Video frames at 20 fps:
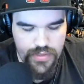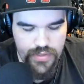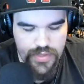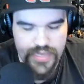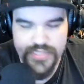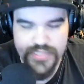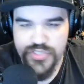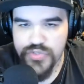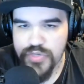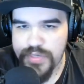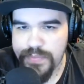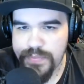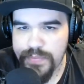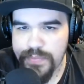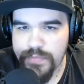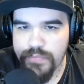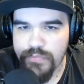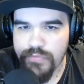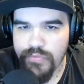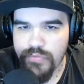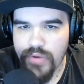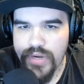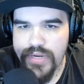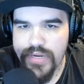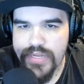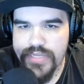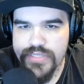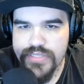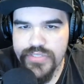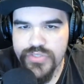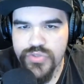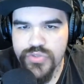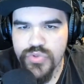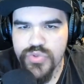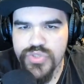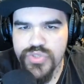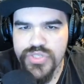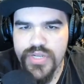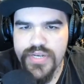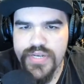I stream Fridays through
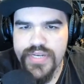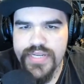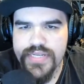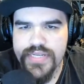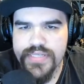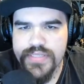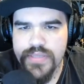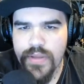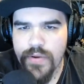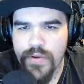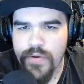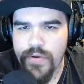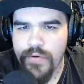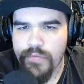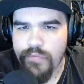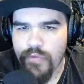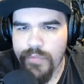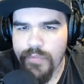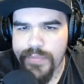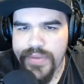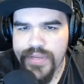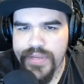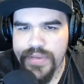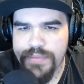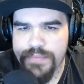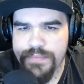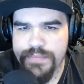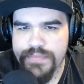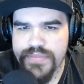Sundays, 4 p.m.